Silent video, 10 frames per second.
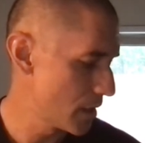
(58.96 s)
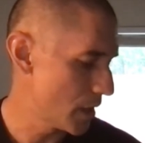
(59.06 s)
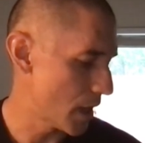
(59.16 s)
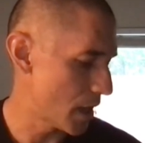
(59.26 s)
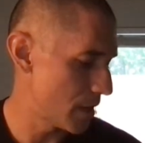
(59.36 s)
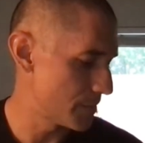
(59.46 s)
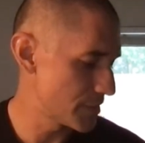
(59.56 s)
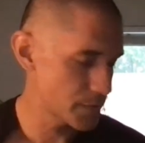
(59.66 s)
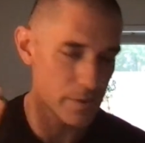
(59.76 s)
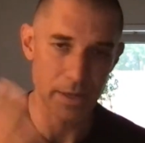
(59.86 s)
But
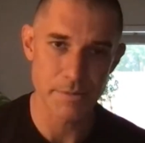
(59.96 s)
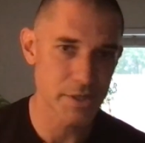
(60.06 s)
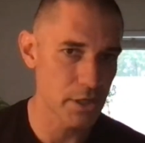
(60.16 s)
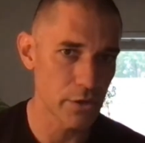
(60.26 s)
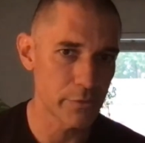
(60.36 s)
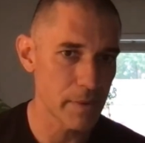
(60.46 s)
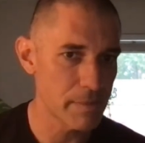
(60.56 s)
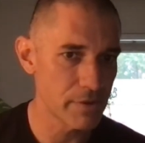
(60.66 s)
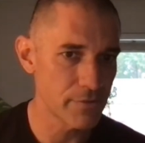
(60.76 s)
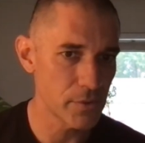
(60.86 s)
this one, I'm just going to go over
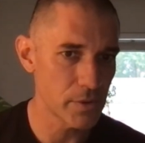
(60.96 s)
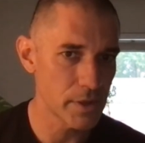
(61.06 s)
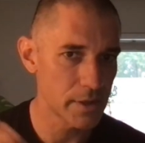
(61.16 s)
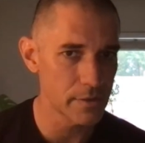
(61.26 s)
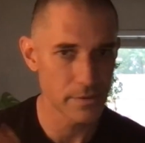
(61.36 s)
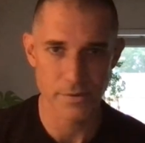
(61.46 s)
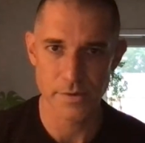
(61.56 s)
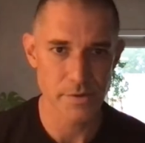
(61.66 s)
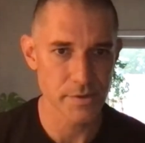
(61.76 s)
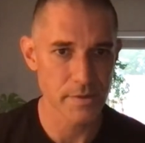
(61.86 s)
my big four.
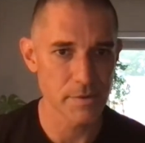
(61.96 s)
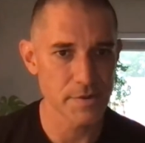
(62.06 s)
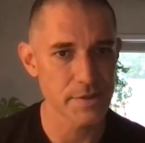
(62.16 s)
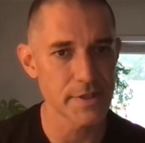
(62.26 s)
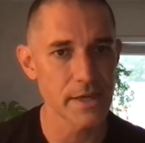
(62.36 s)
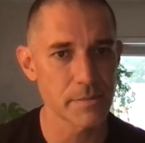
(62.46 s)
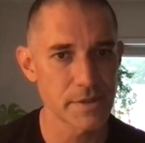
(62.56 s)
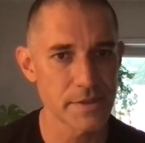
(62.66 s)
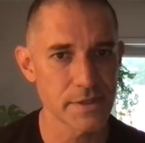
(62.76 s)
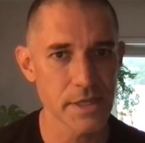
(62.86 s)
Those are usually the most exciting
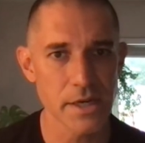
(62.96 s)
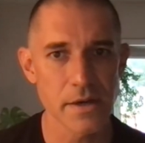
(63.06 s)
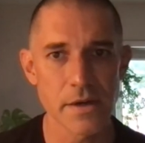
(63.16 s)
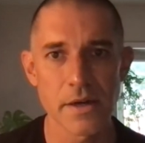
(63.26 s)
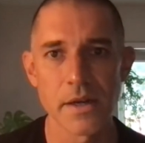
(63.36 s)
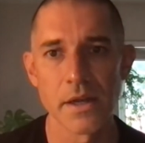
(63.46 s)
pieces of gear.